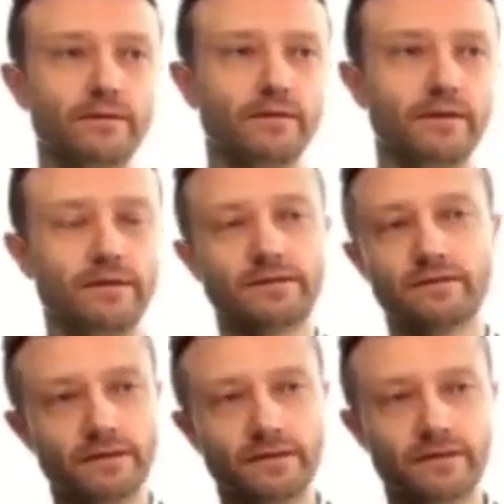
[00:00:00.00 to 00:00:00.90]
It
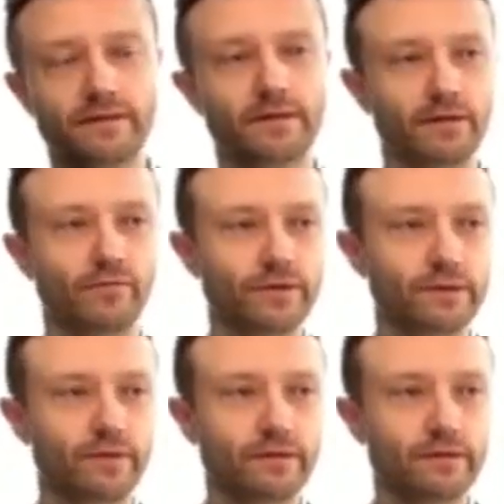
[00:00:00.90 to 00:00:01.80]
is an obvious
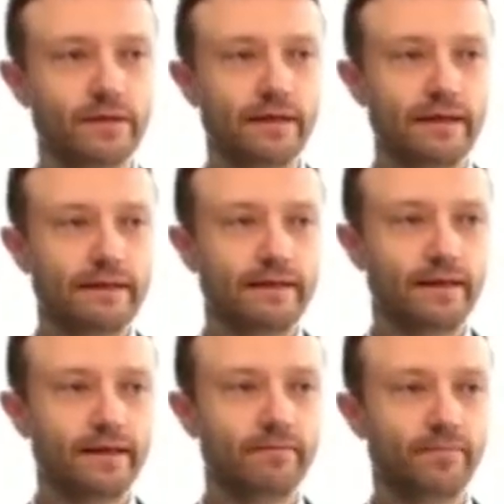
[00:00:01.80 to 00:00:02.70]
trend.
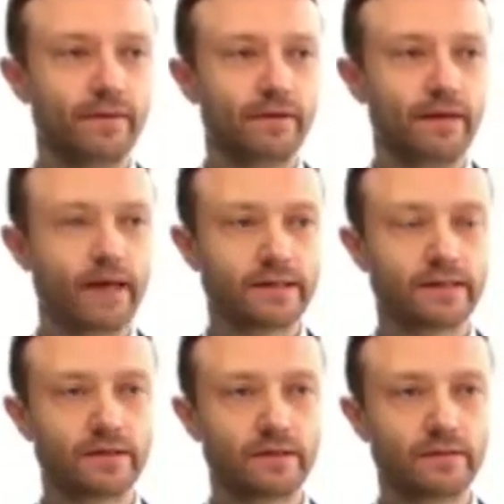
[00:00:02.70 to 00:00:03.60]

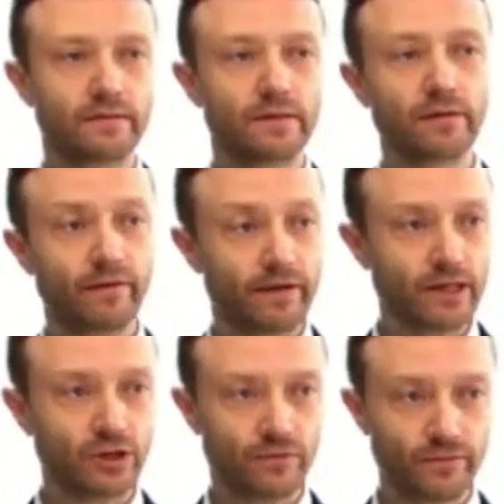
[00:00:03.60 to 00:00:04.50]
Next,
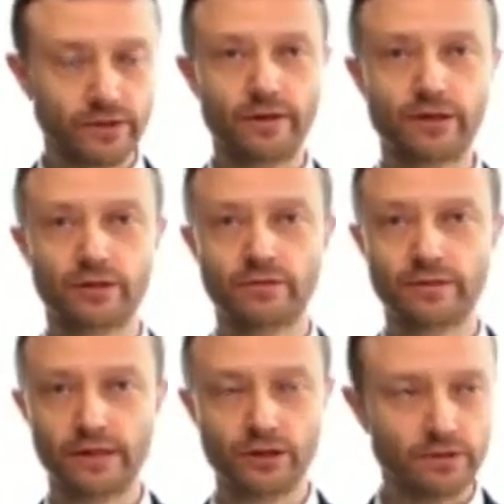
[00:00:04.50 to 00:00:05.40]
requalification of restructuring
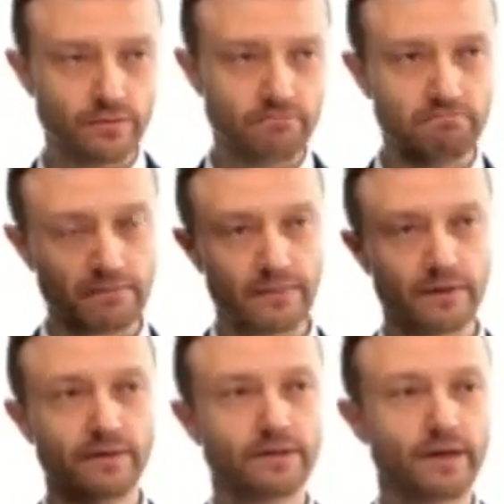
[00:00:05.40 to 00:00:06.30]
transactions.
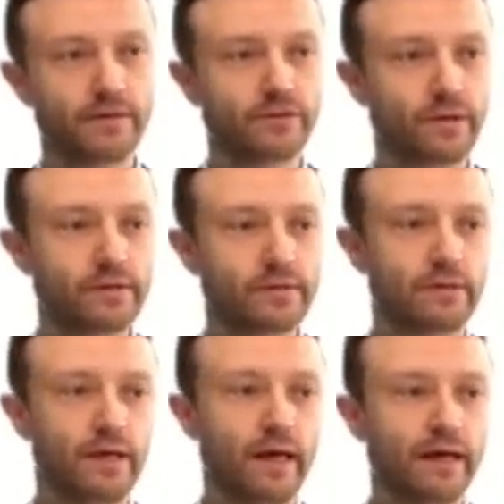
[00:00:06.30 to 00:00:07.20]
This is another trend,
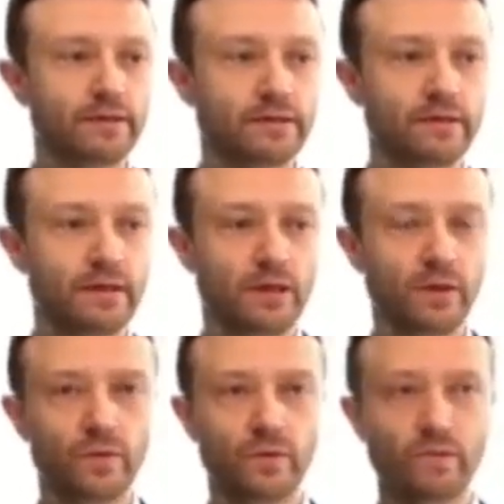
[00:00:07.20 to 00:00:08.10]
and
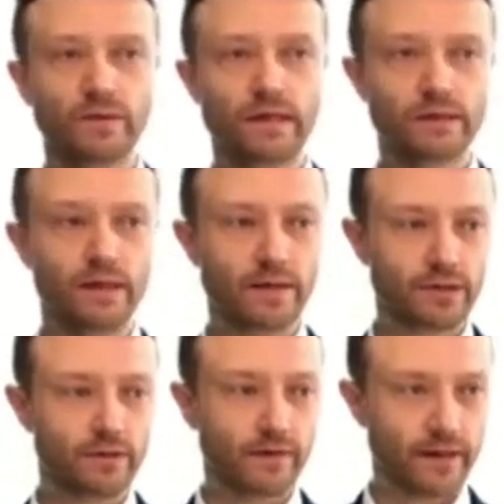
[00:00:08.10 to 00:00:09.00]
tax
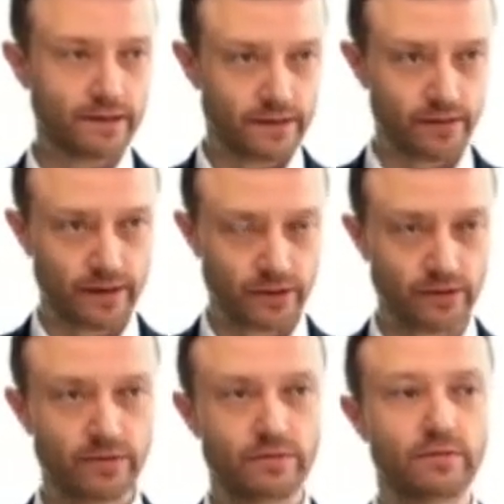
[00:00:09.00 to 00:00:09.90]
claims in financing
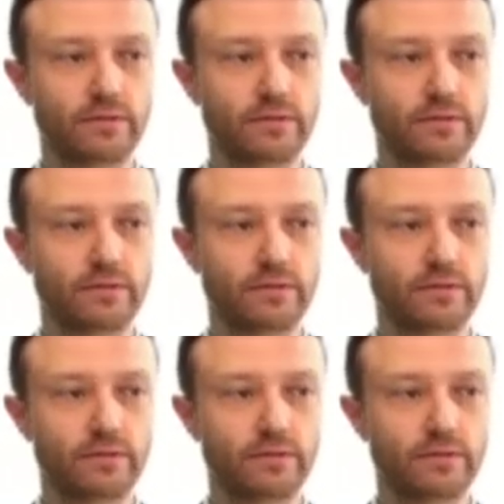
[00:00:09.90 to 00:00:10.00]
structures.